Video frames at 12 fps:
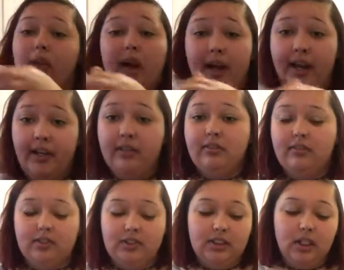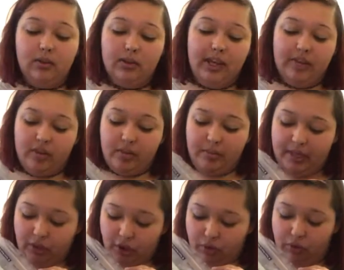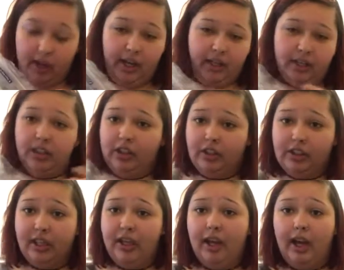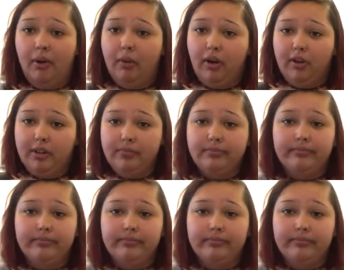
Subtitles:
I don't ever measure rice. I just kind of eyeball it.